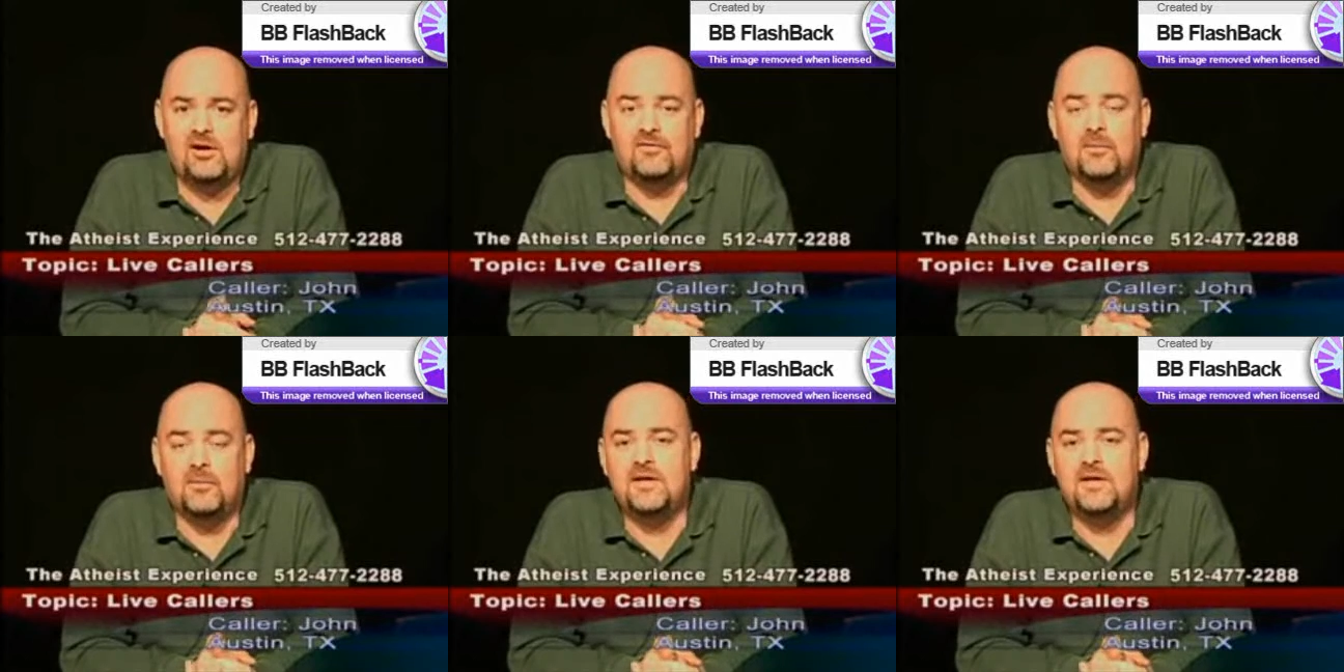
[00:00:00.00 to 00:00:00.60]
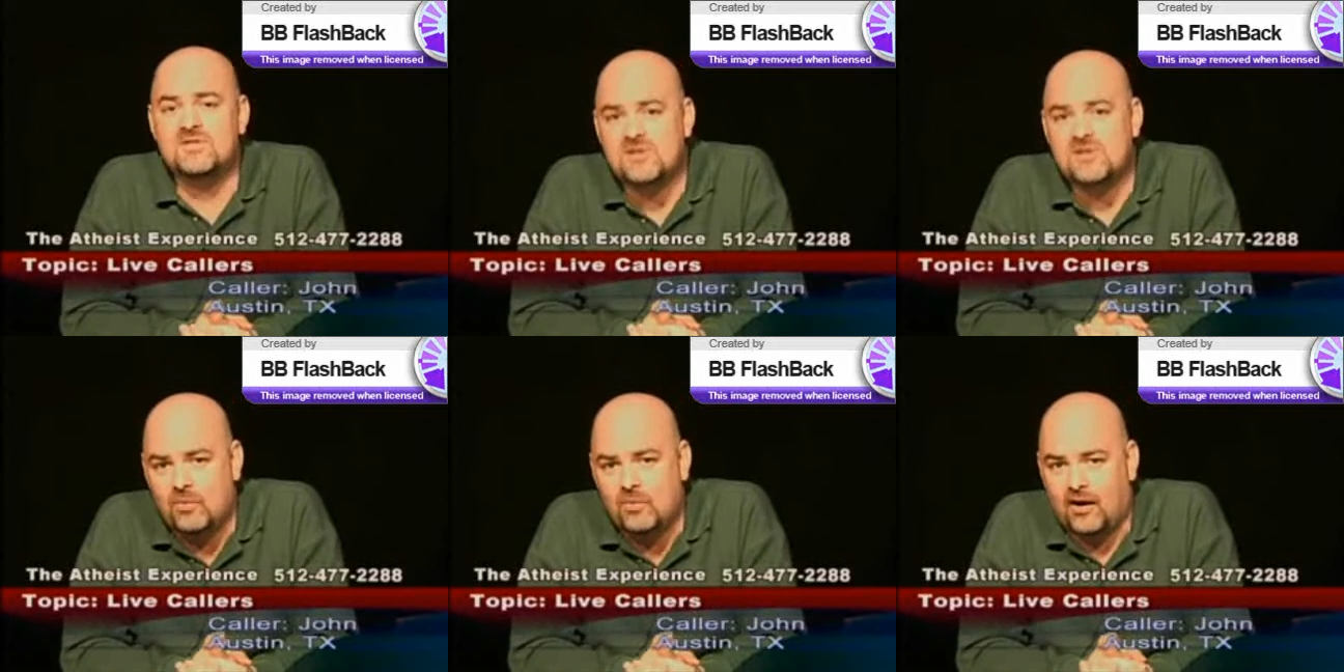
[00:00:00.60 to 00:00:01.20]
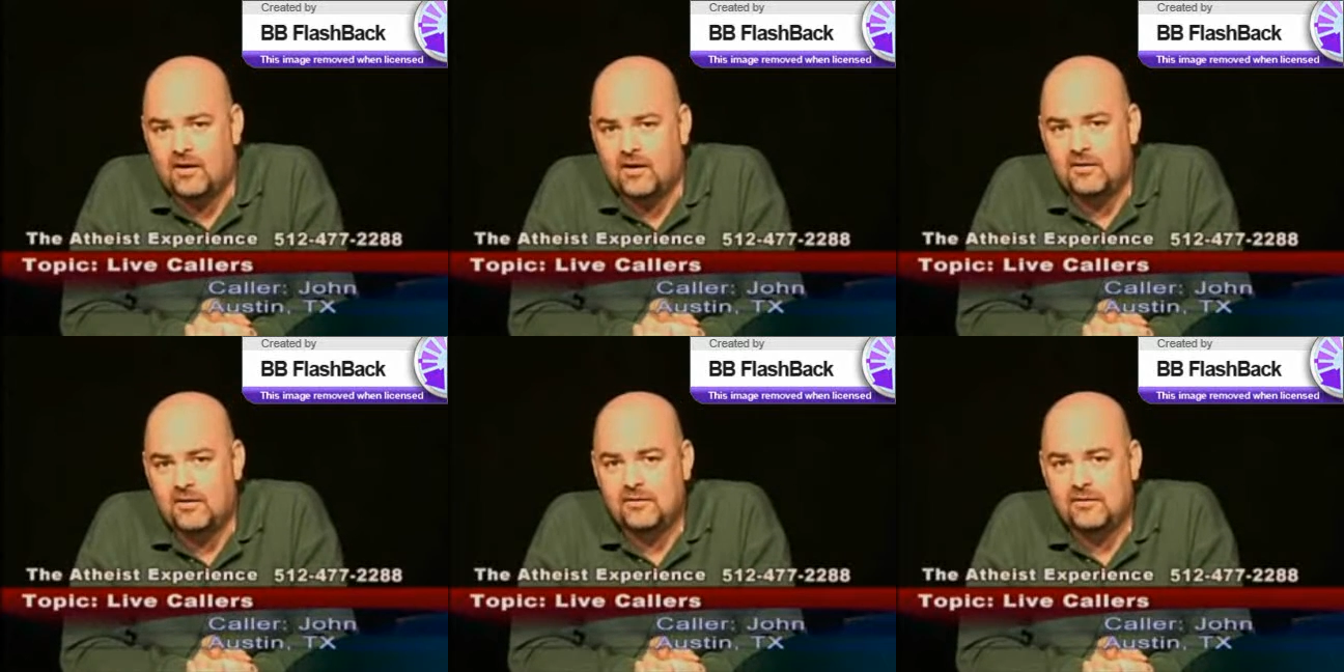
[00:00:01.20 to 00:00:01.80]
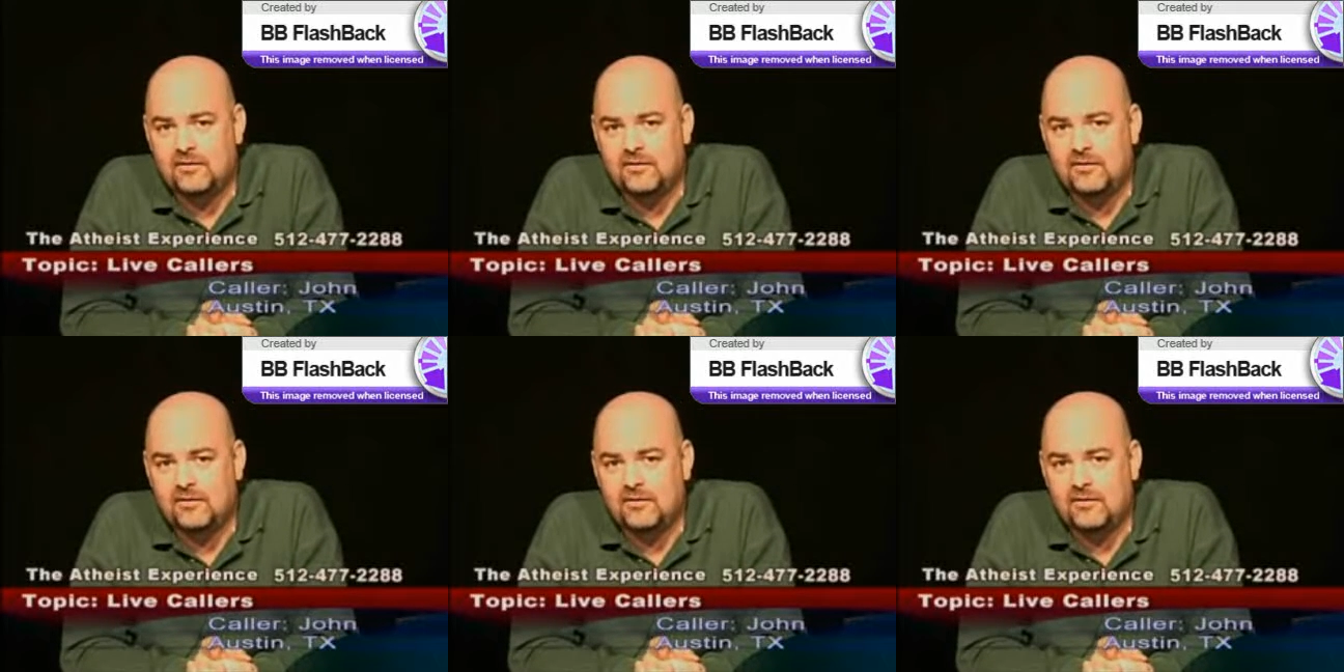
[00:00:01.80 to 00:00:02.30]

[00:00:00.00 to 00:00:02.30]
have to hem and haw over it, because somewhere